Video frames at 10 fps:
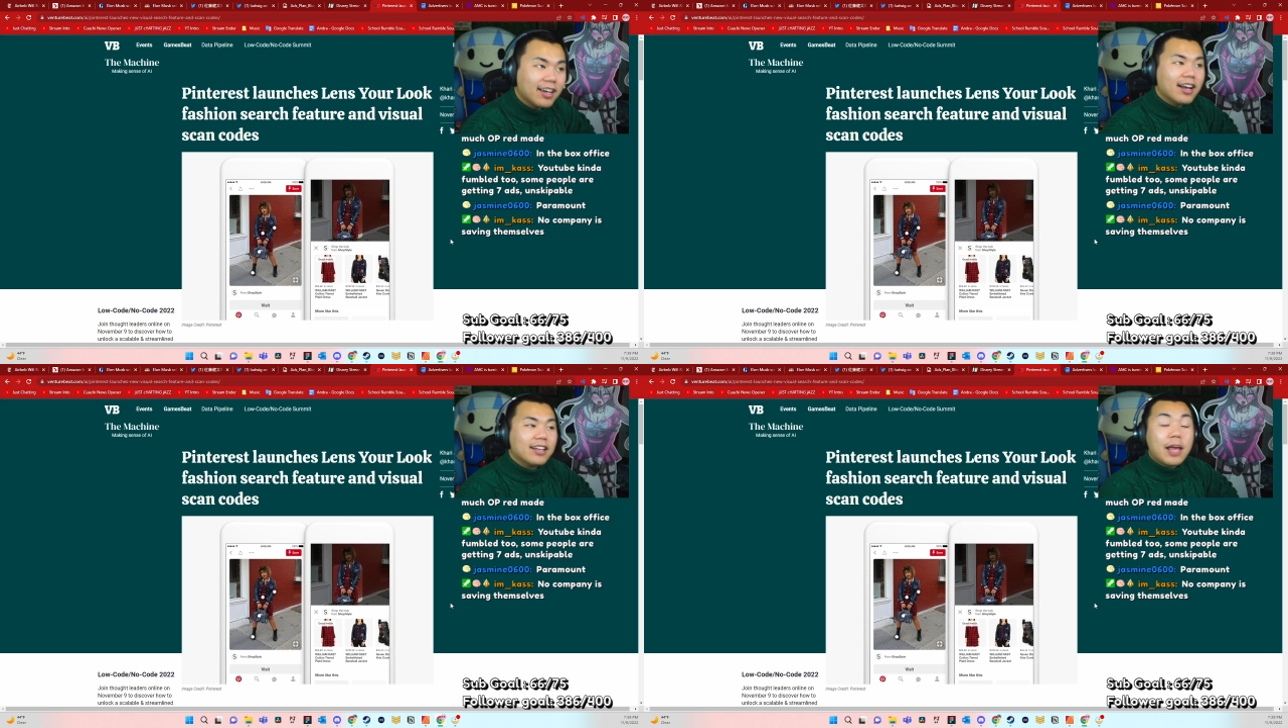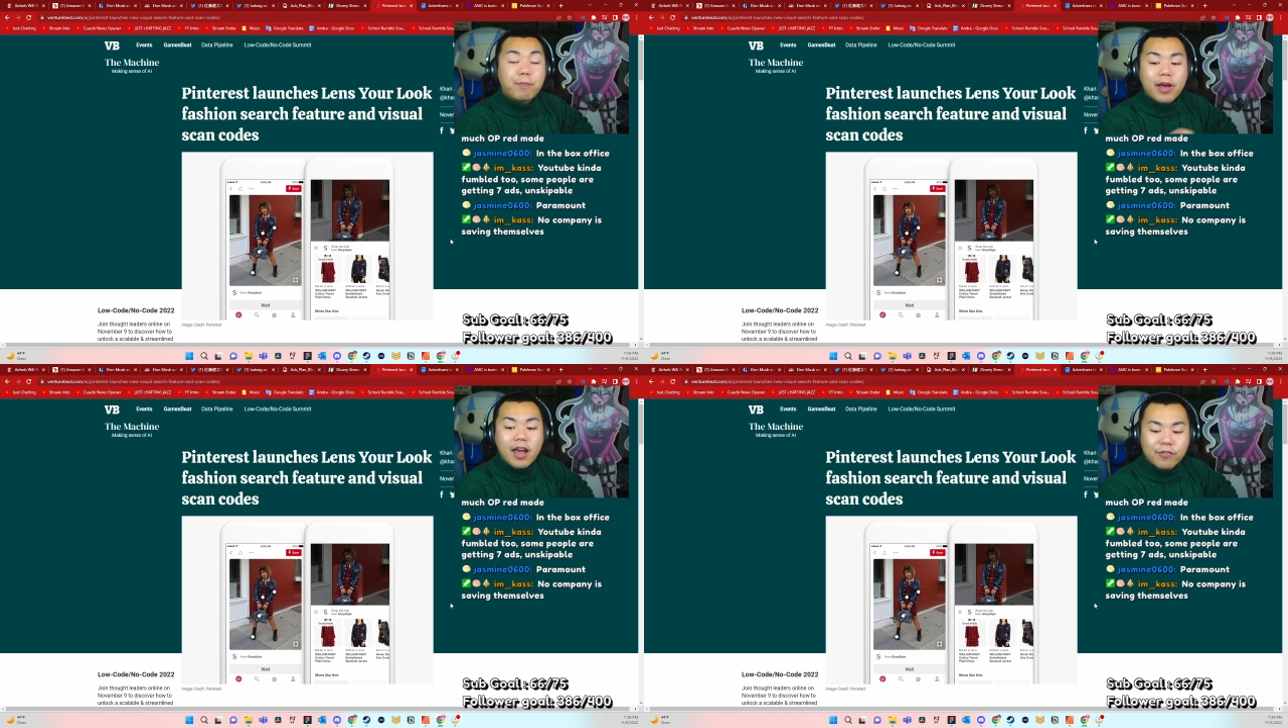They
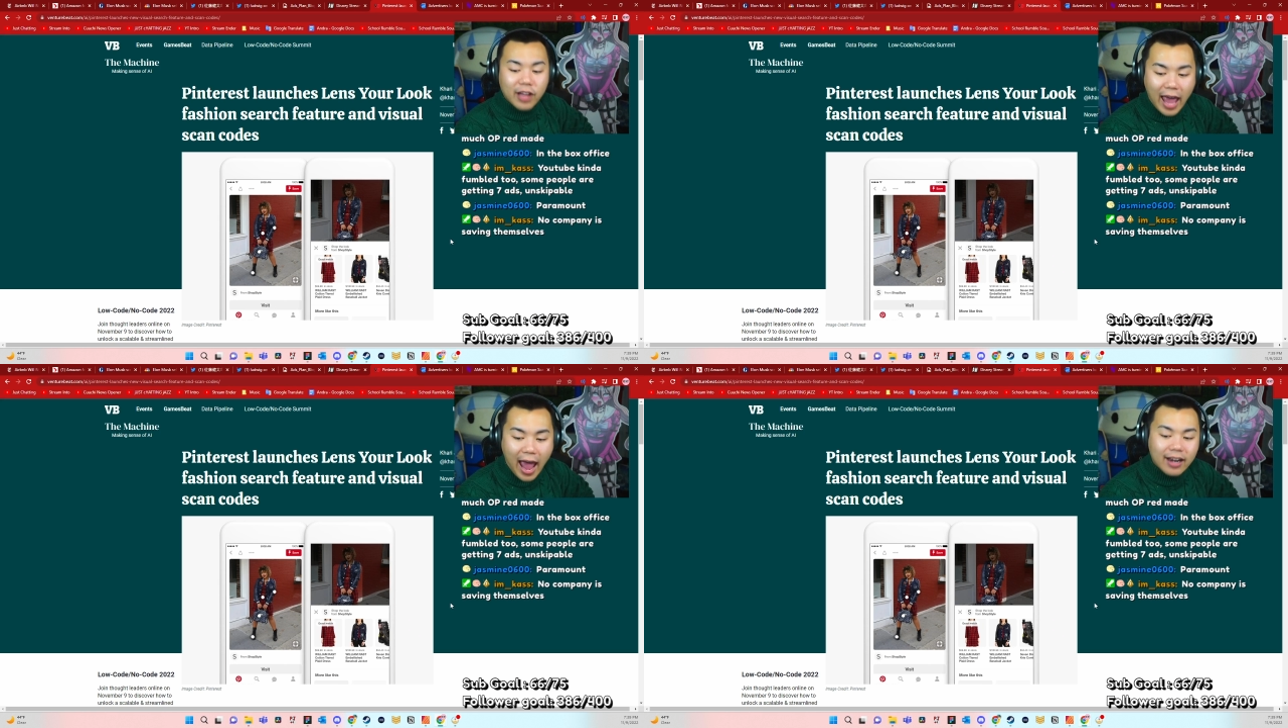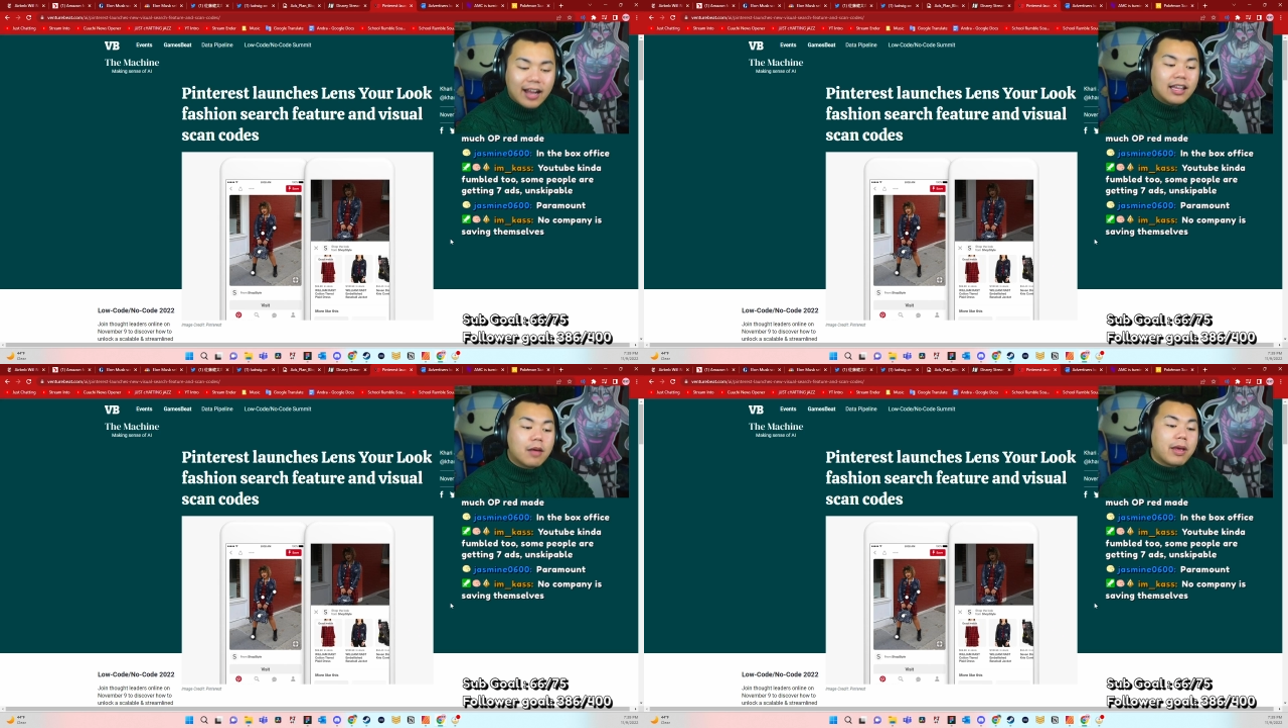pay for the ad and
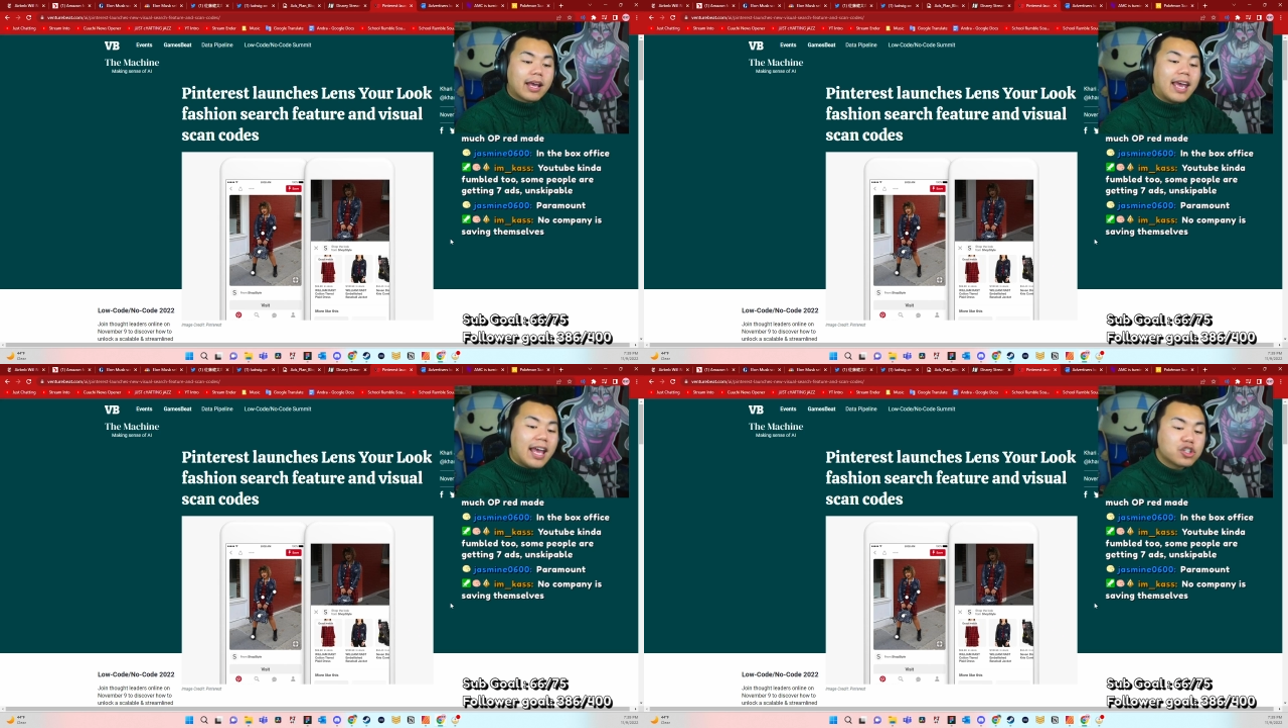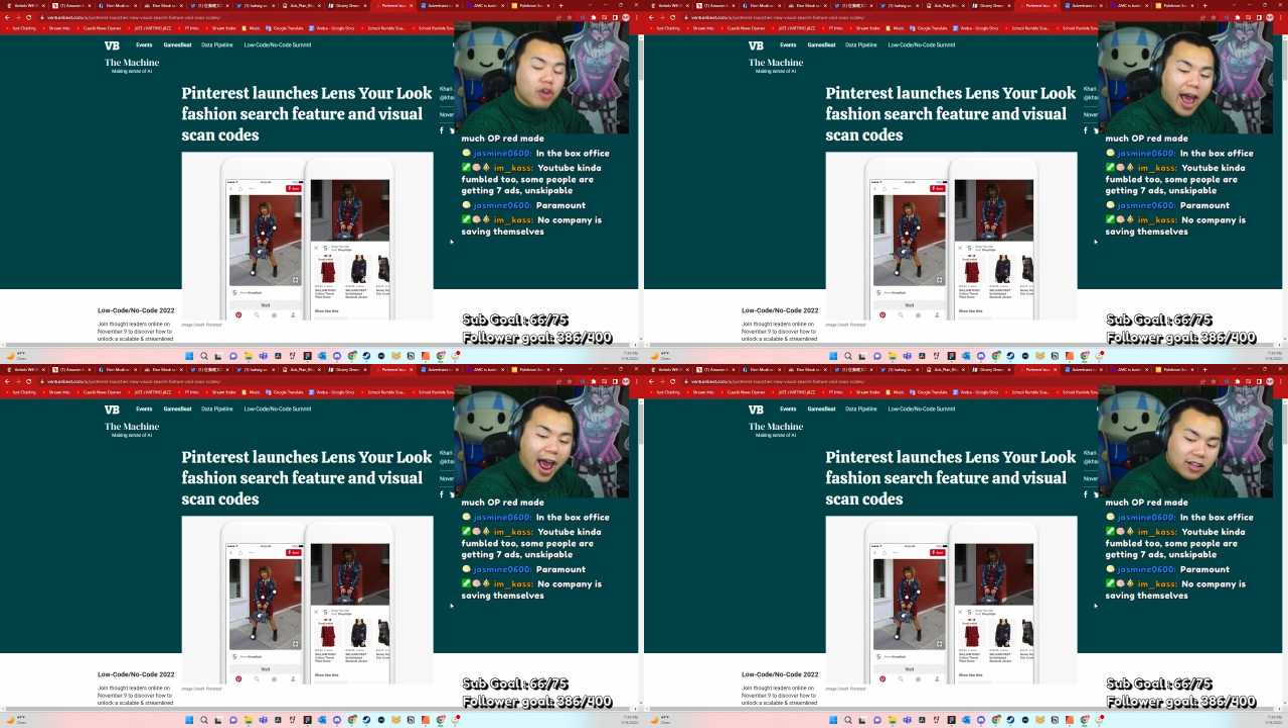they make an
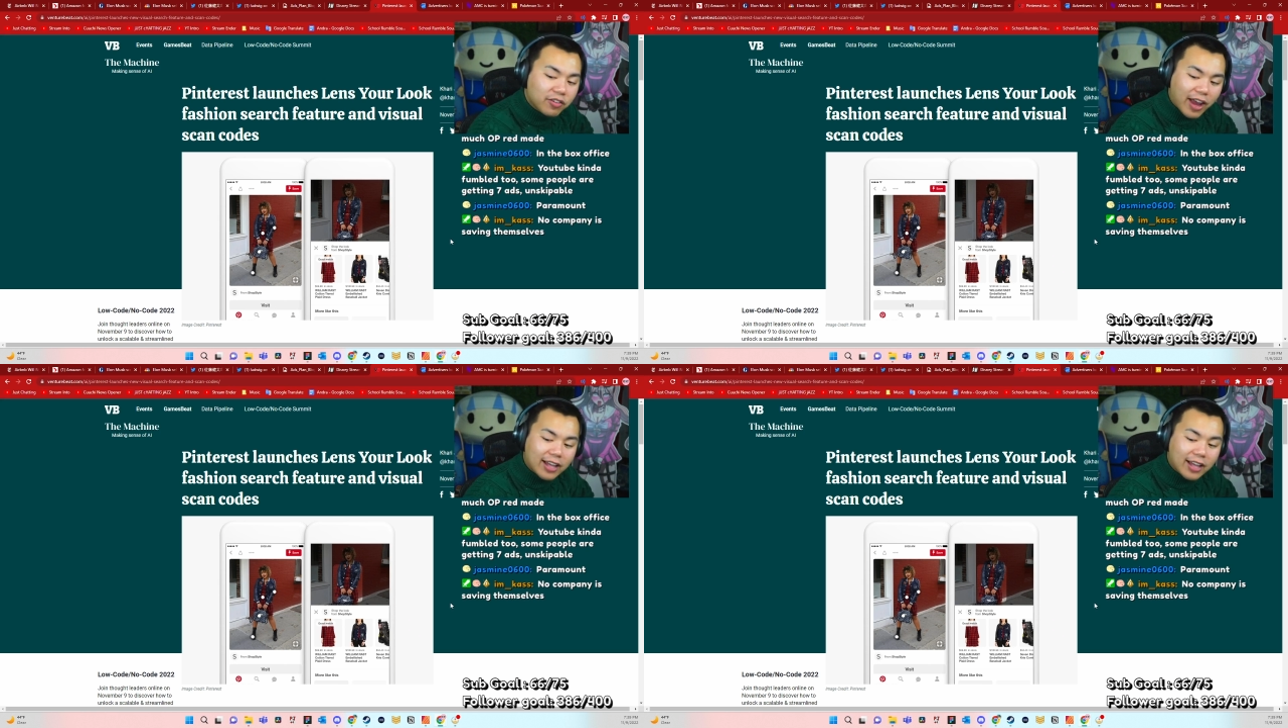interactive ad.